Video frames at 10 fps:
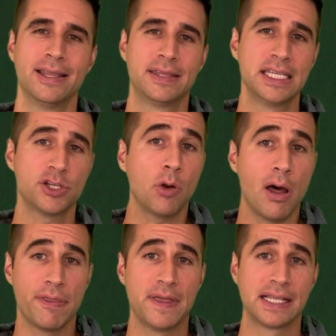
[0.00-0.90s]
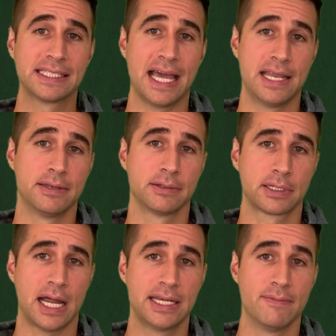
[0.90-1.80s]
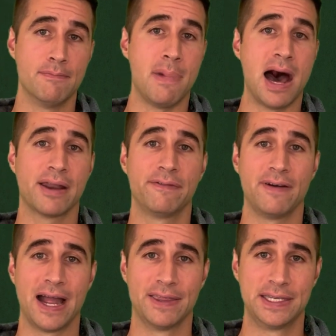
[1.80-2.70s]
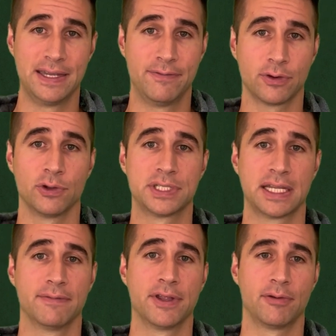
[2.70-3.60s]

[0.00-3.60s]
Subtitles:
These are all things that kind of modify the difficulty of their